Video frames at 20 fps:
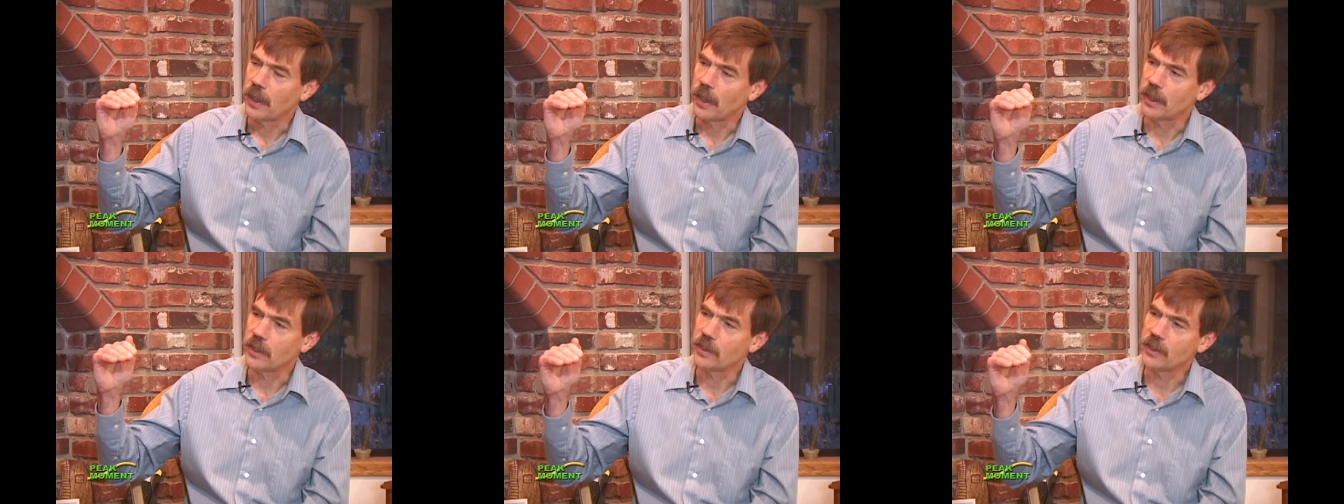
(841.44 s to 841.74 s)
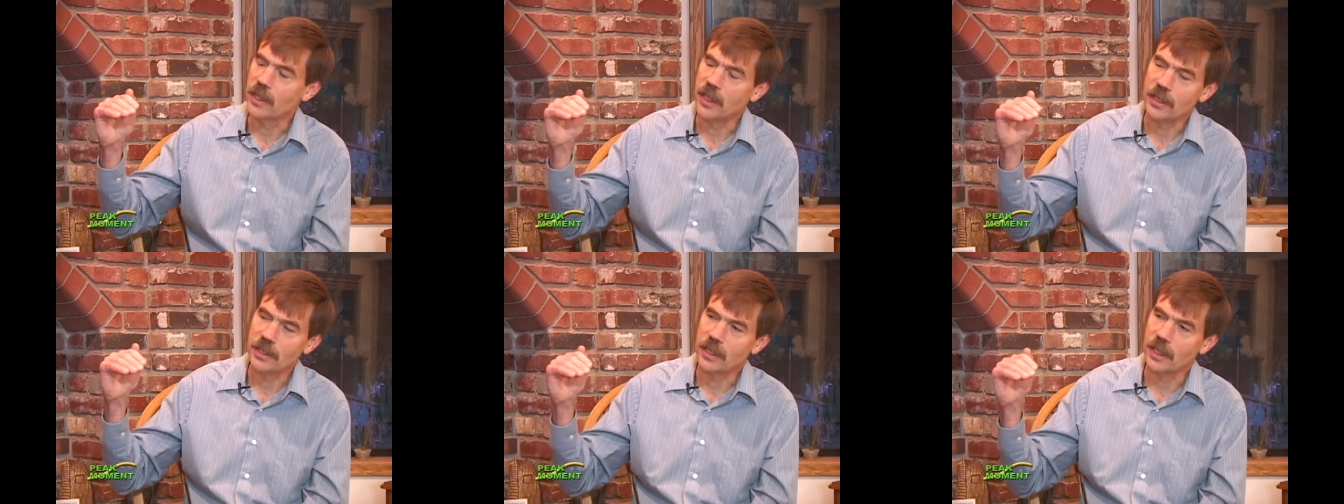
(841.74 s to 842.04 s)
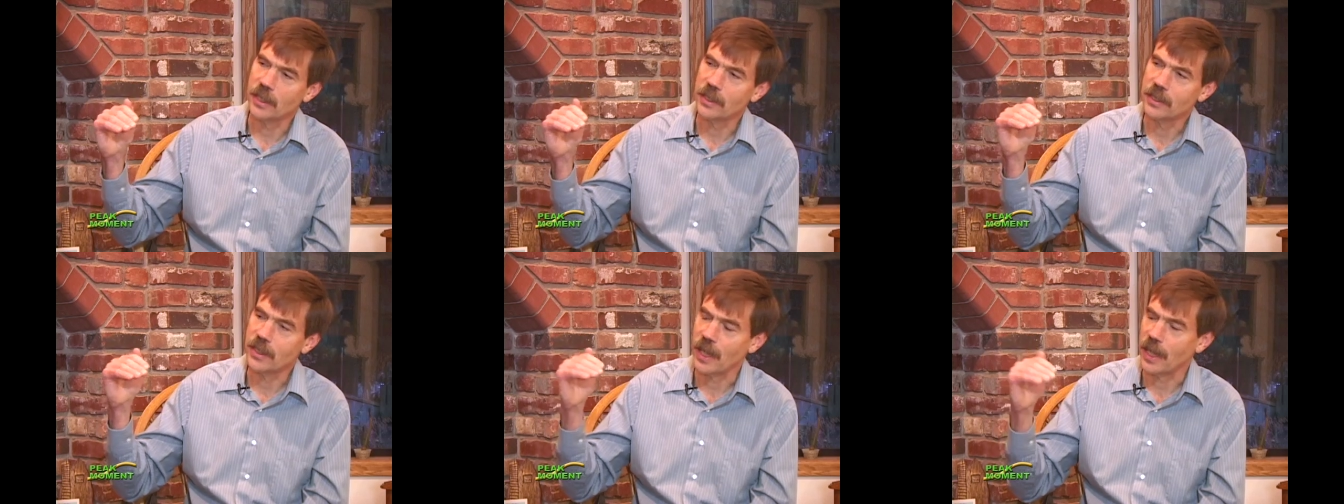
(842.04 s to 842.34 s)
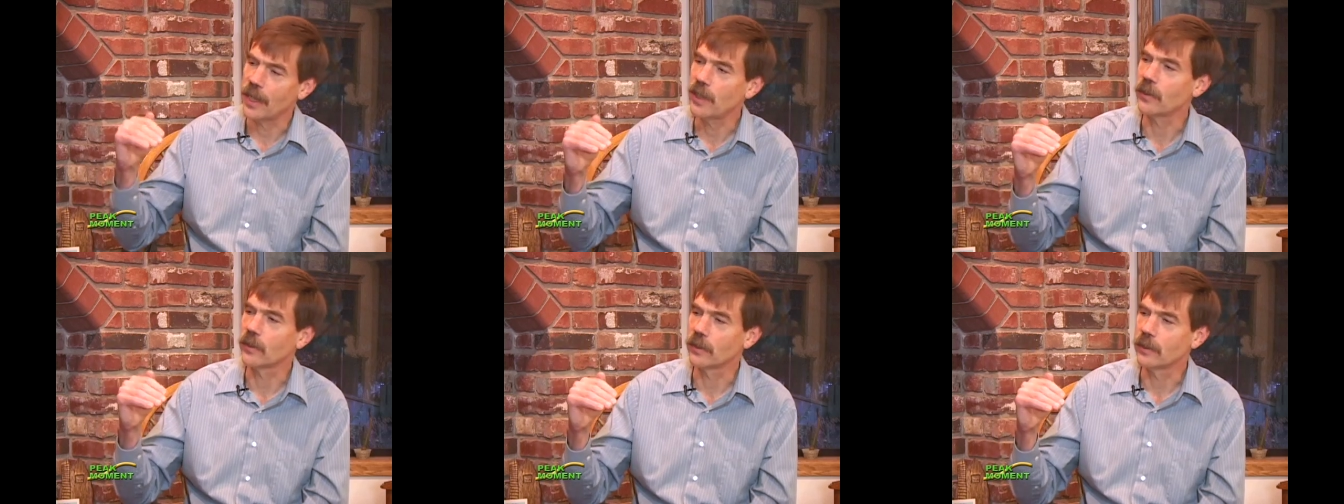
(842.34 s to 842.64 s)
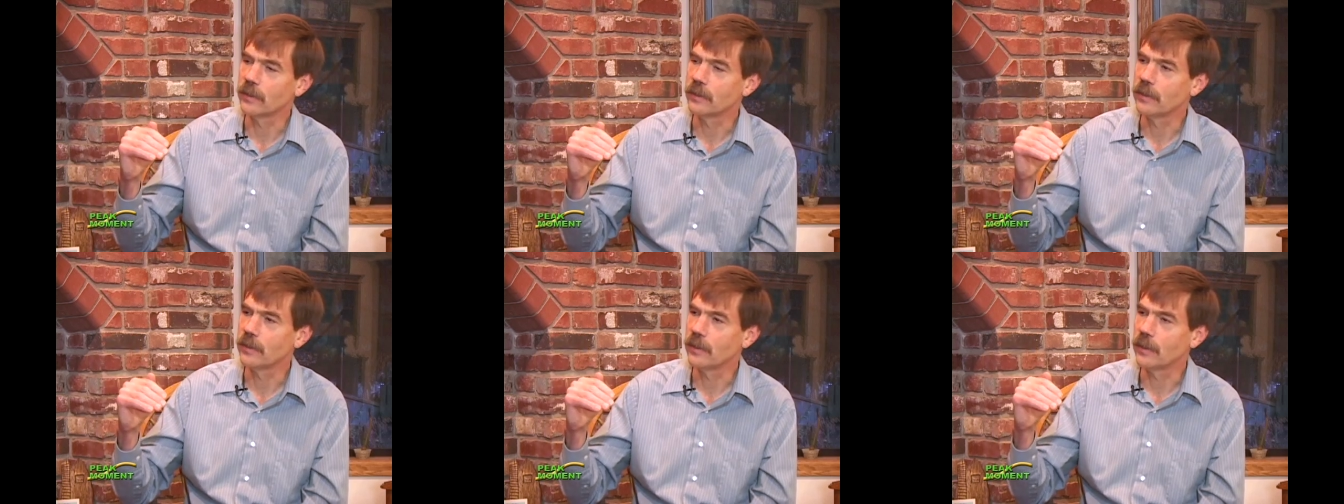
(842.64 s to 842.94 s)
as things get tighter
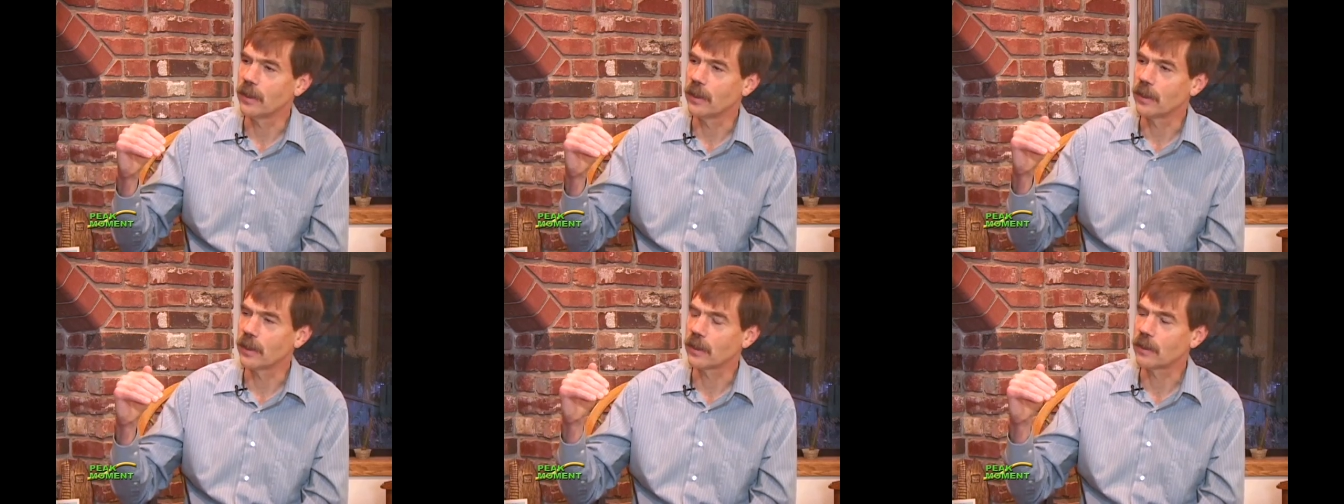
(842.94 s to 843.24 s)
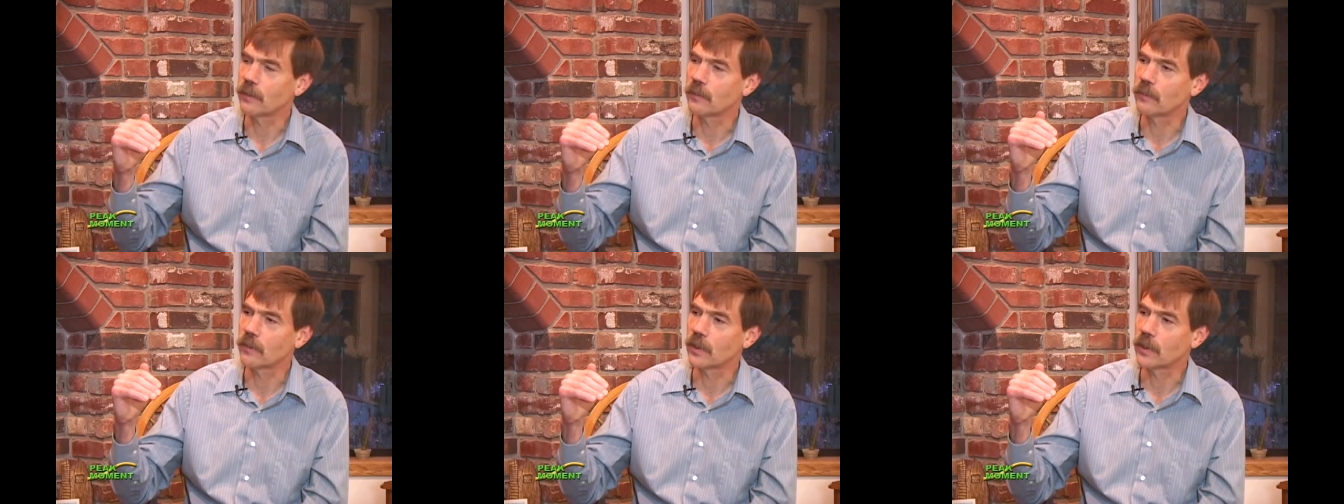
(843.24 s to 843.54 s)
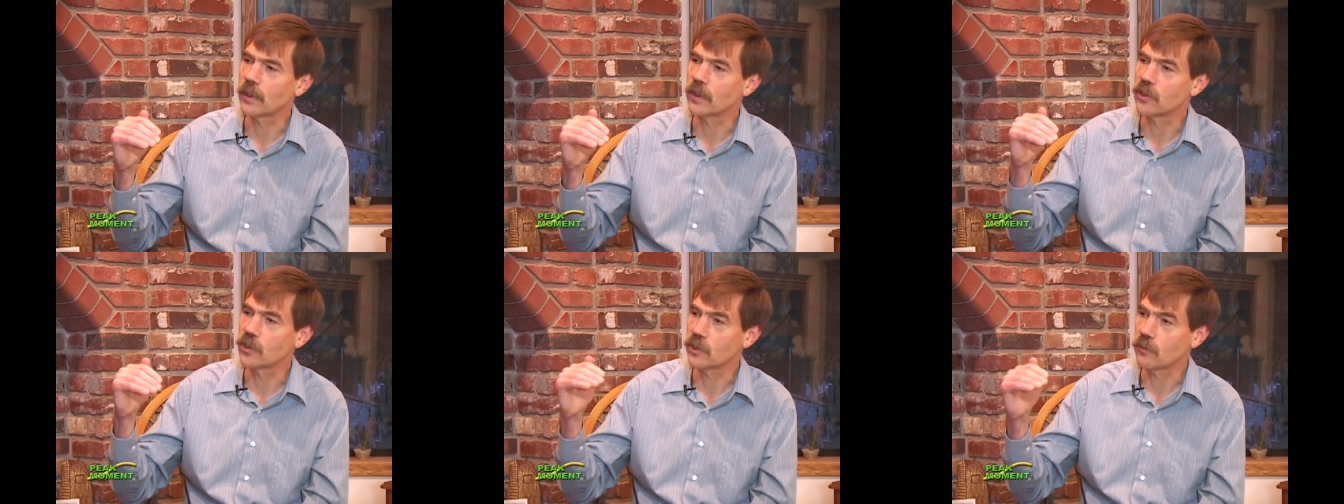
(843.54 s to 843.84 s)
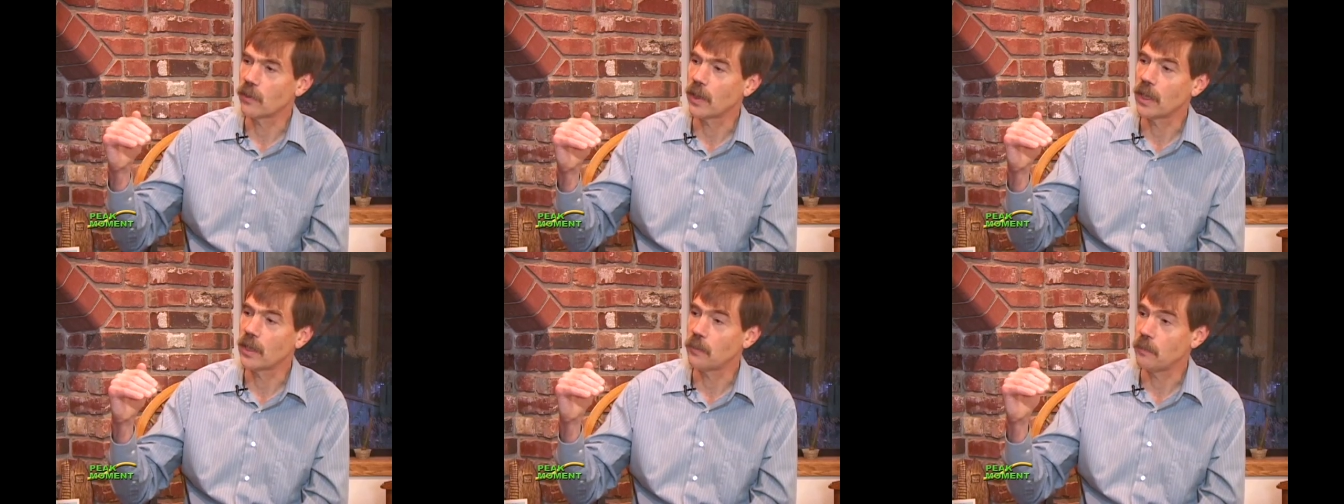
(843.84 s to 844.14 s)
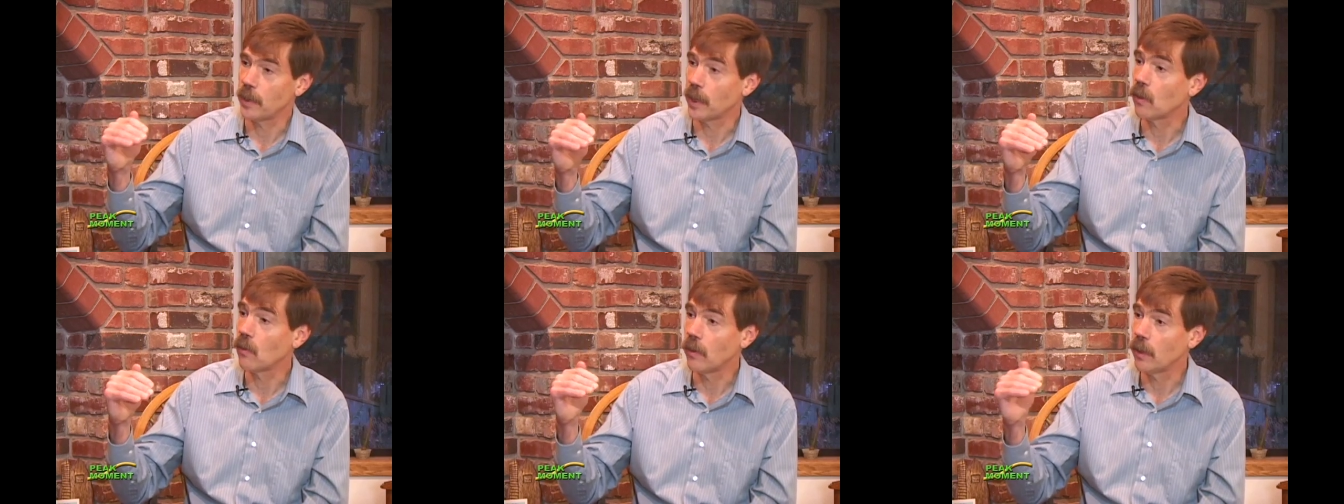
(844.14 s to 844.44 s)
in a constrained
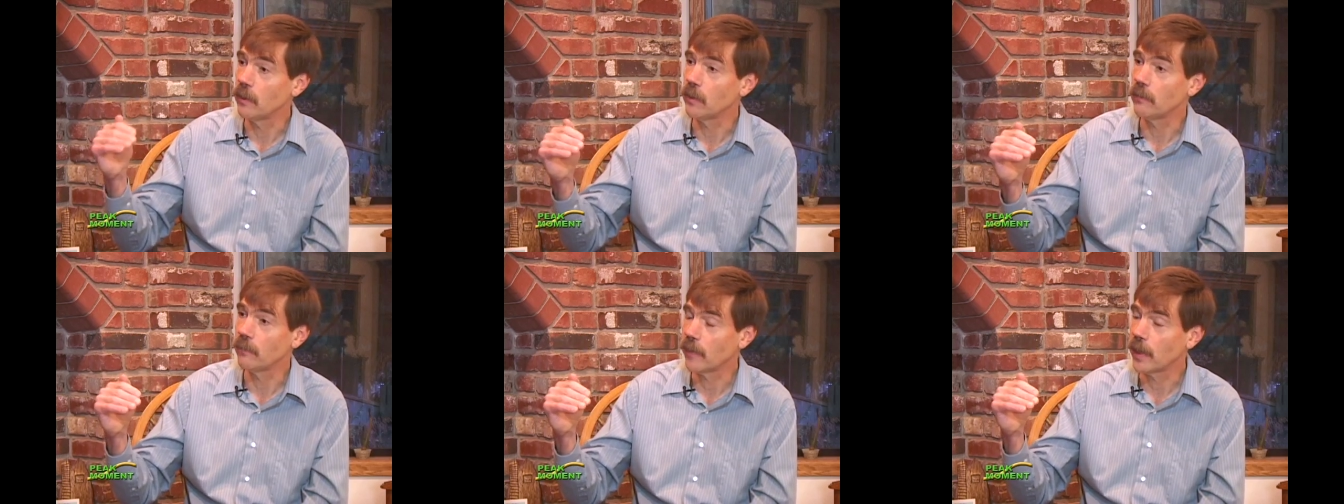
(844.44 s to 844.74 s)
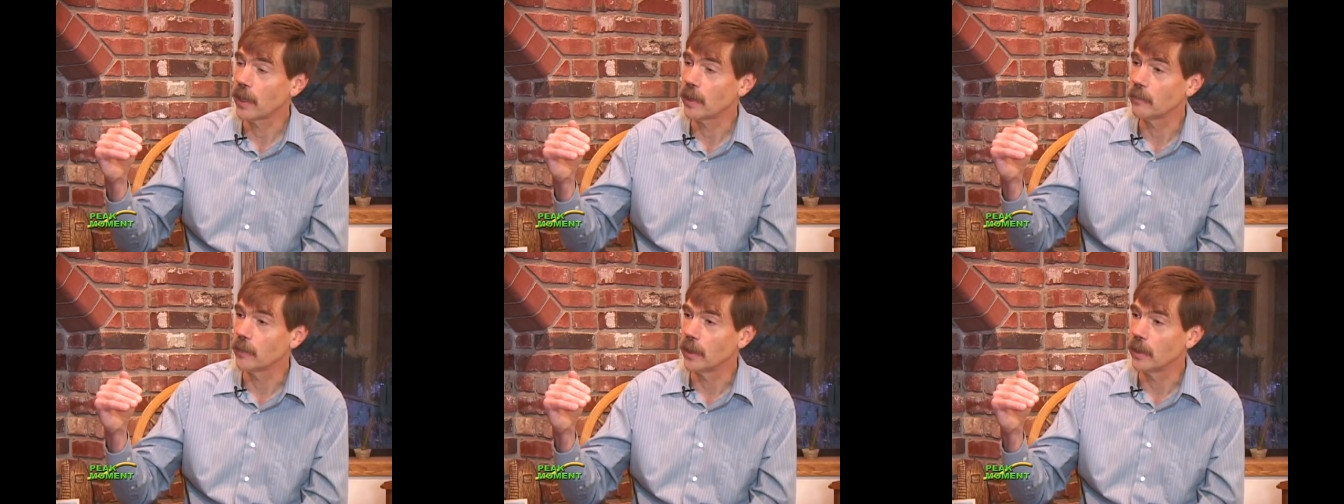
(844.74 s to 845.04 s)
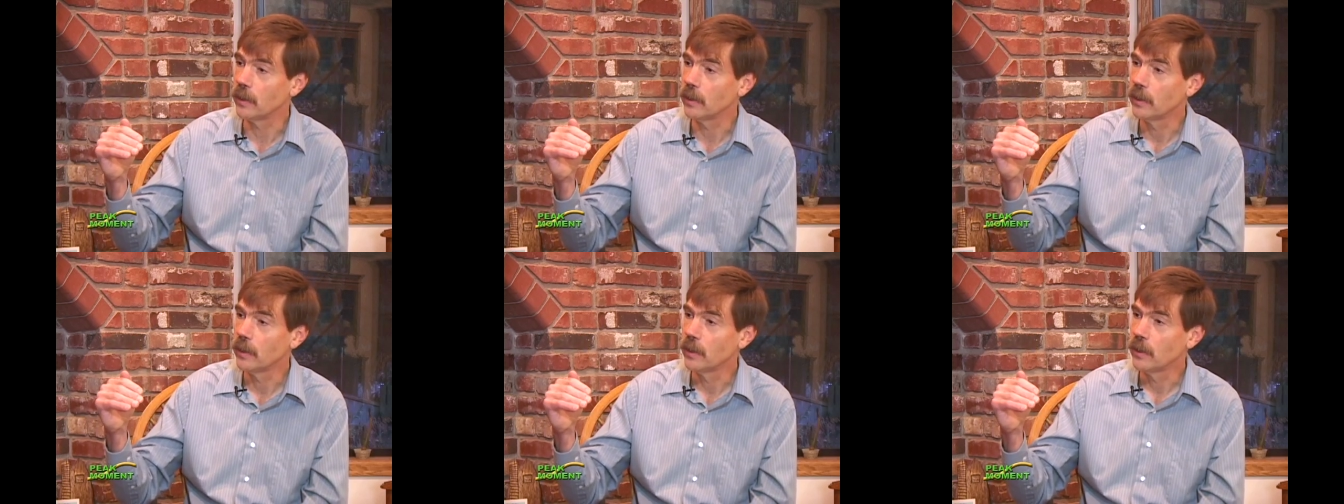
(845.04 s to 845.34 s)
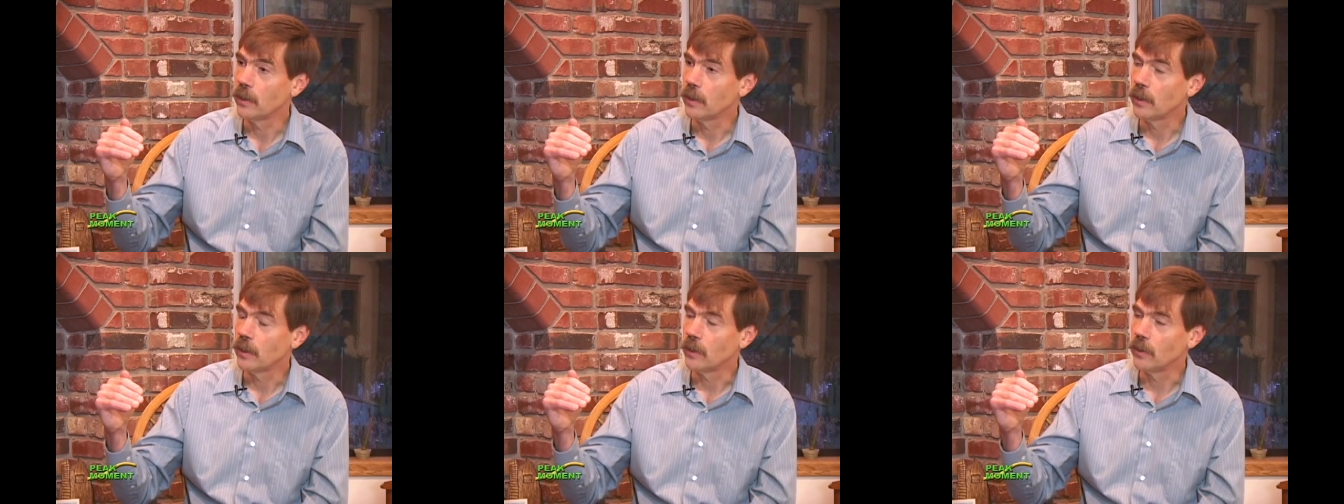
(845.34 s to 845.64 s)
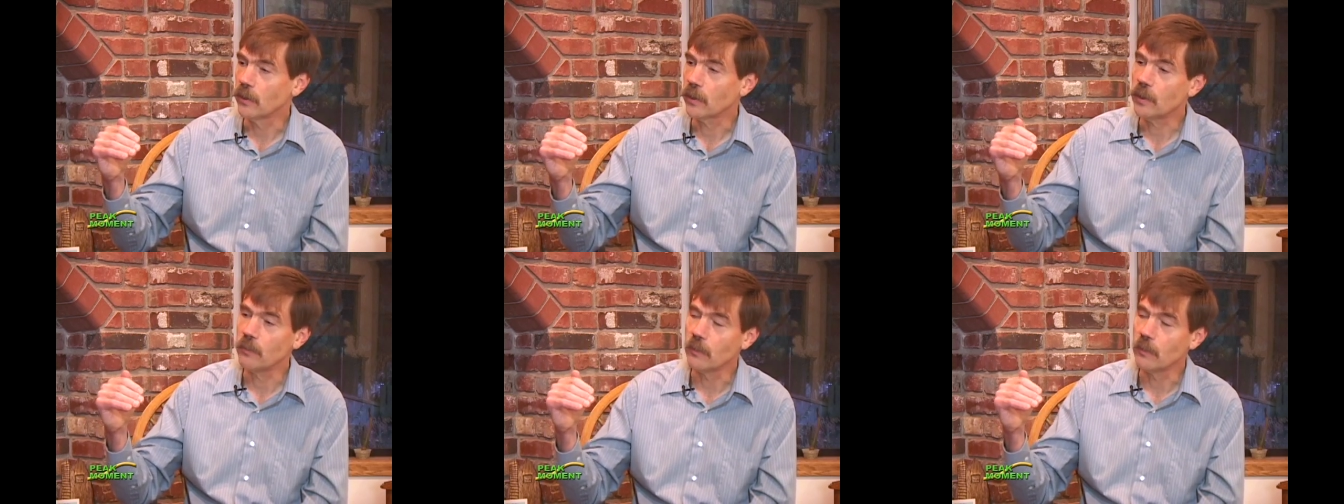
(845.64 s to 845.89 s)
peak oil environment, you're